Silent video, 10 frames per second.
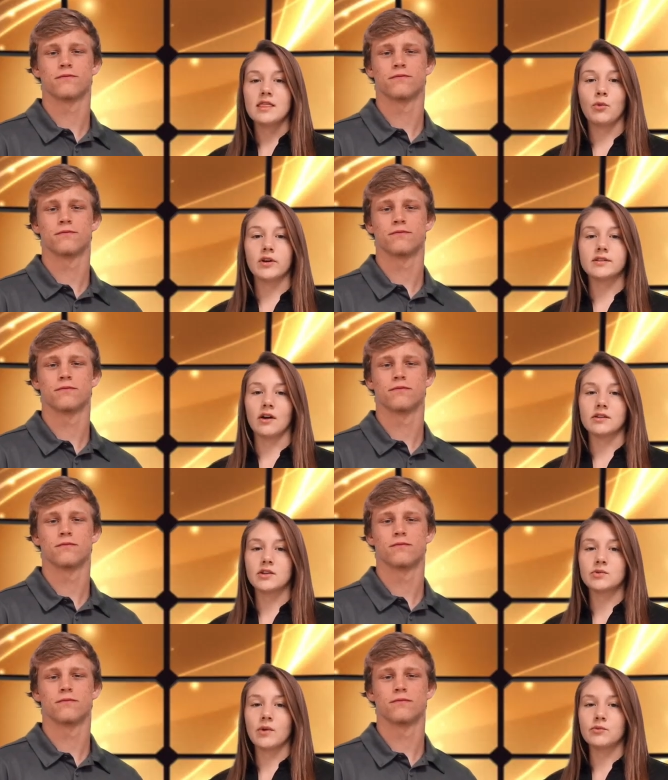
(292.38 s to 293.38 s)
Speaker 1: The boys also
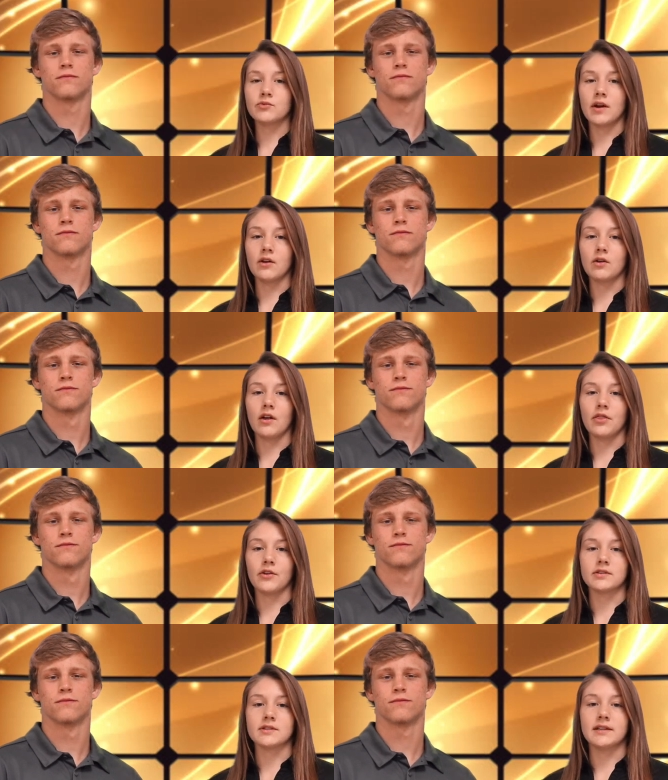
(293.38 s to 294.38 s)
swept Red Oak on
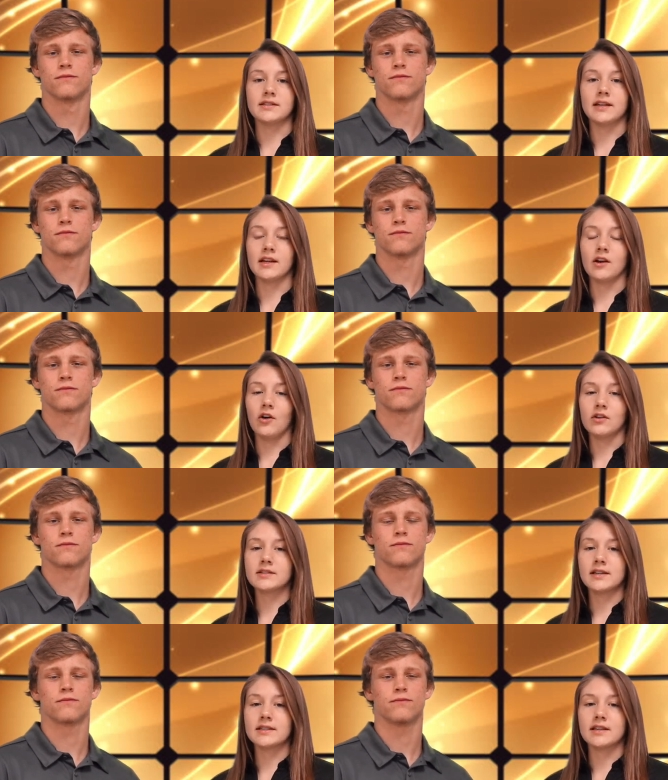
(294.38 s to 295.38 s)
Thursday, taking all
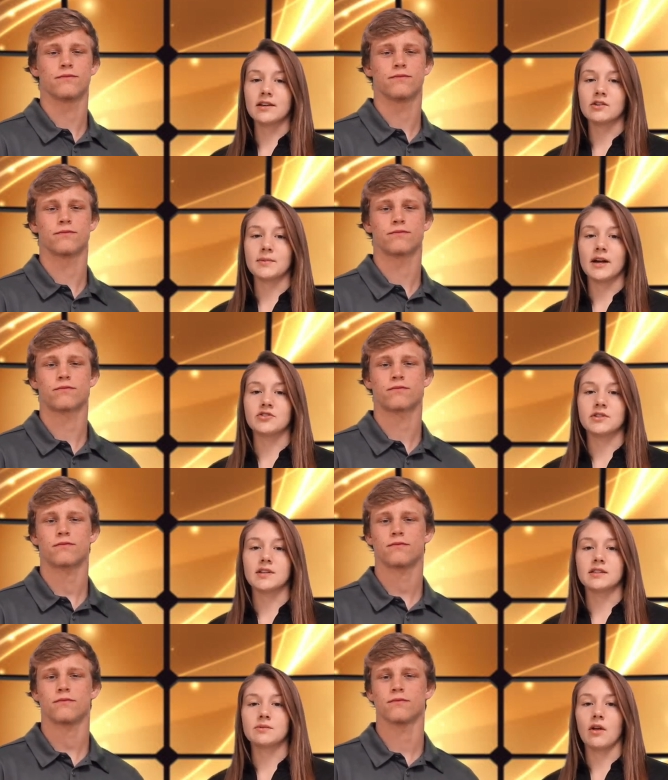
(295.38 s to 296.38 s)
six singles matches
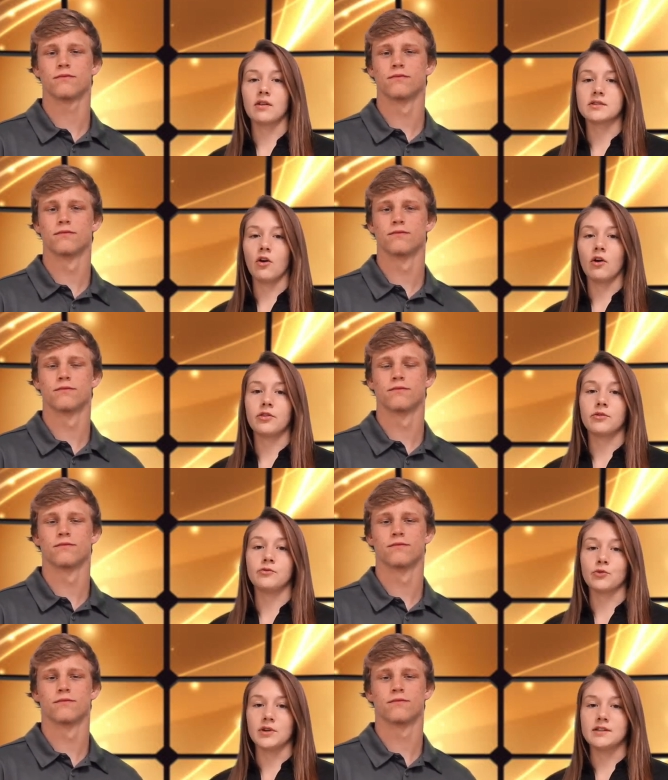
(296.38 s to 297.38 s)
as well as all
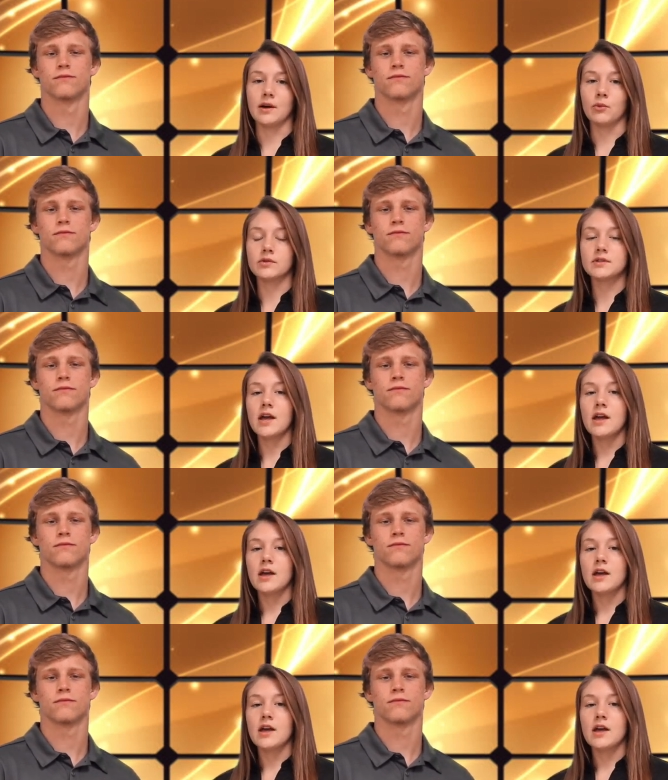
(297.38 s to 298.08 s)
three doubles.